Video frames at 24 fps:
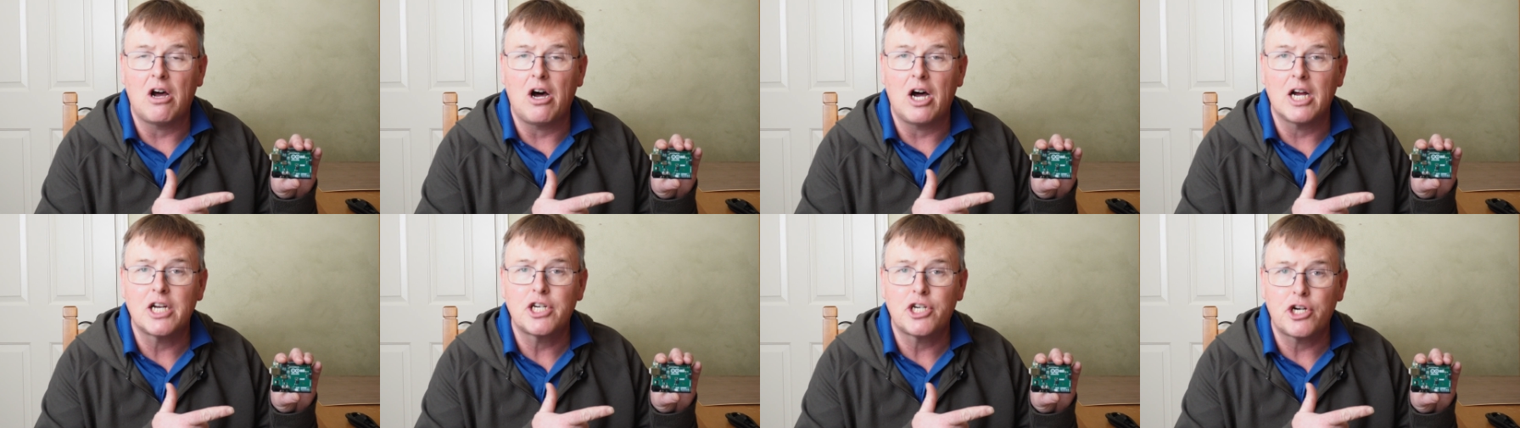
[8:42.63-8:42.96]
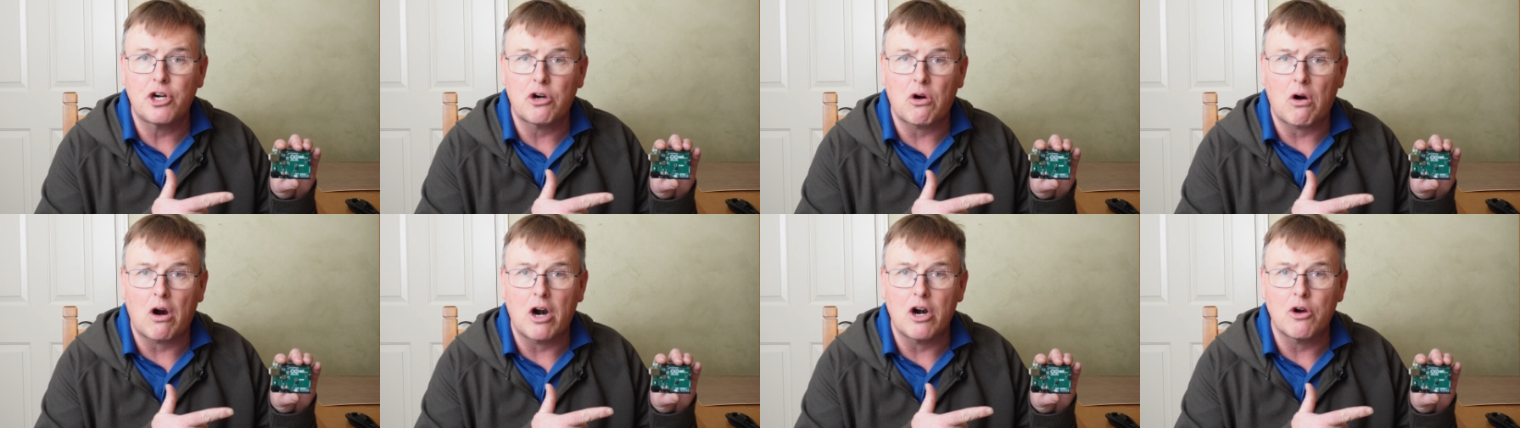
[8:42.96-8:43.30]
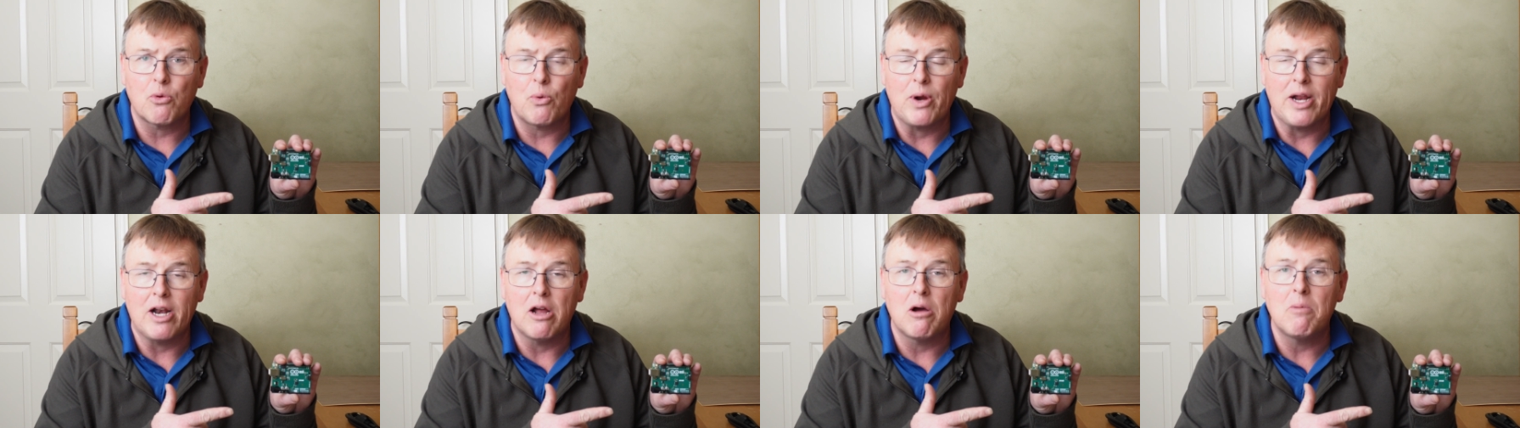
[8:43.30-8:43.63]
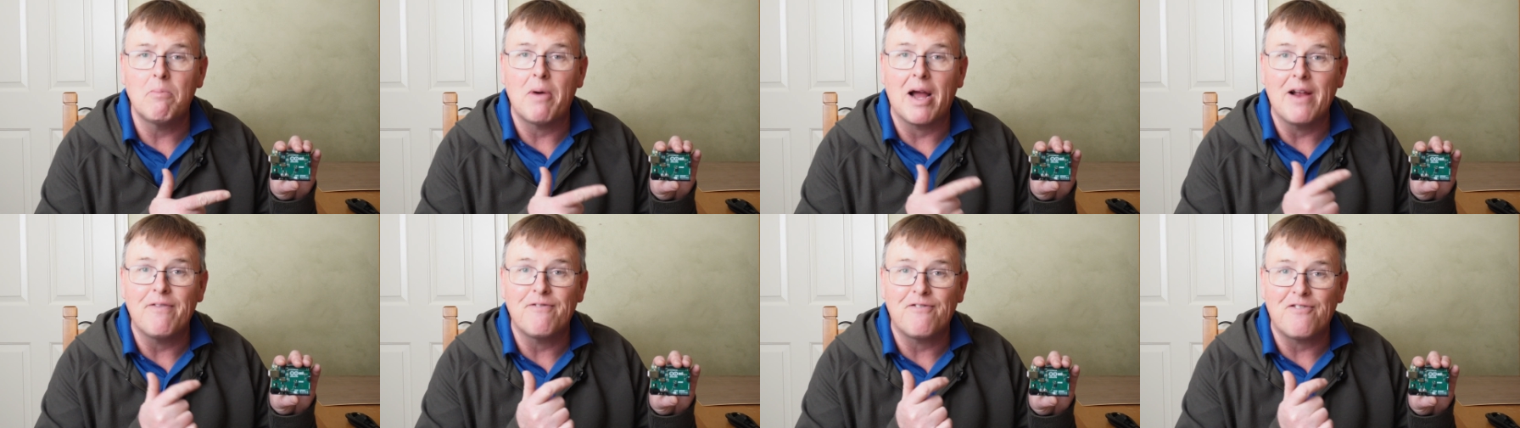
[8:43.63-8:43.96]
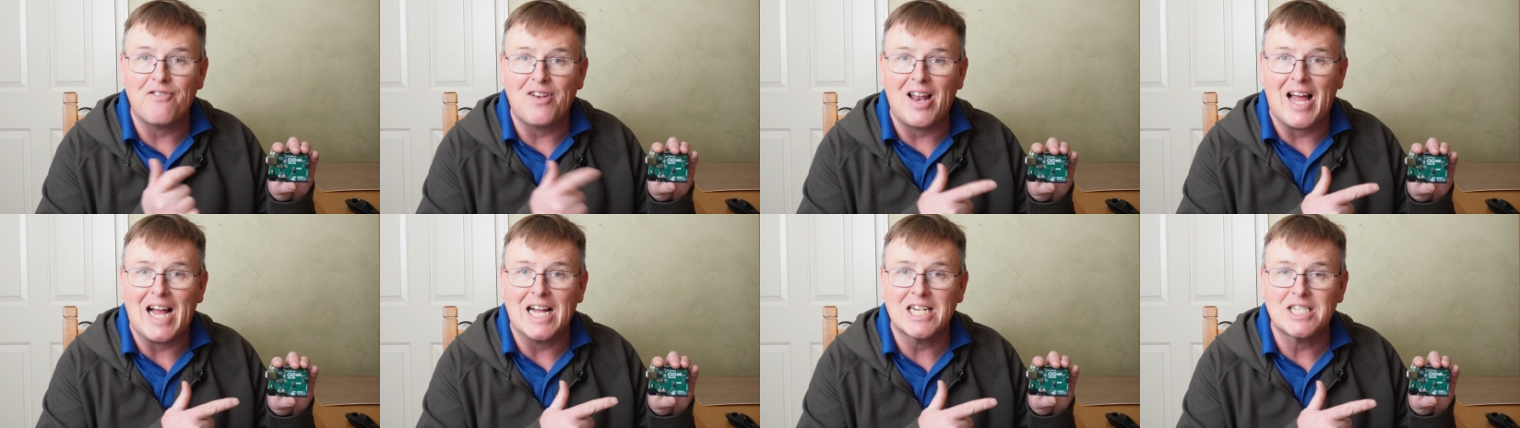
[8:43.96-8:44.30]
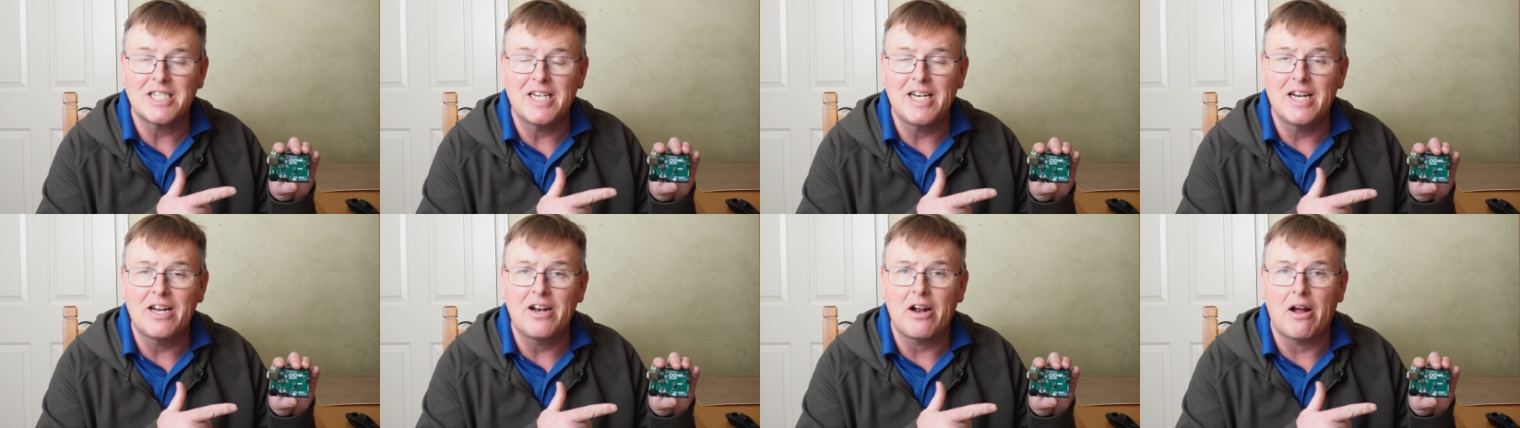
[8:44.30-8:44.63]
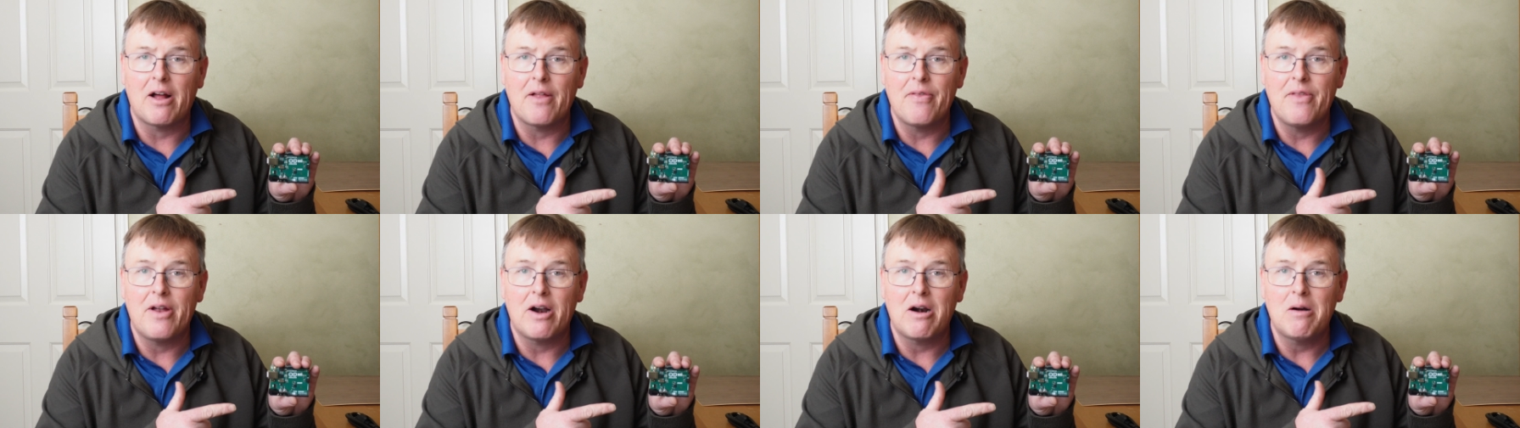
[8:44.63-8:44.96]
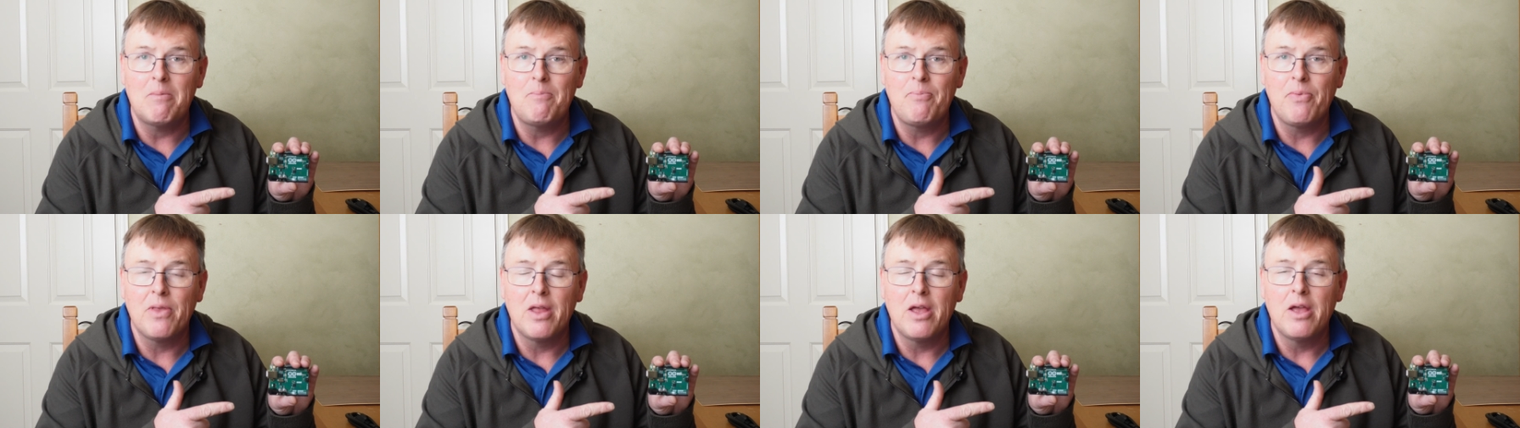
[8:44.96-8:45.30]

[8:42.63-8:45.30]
onto your Arduino by flashing it on there.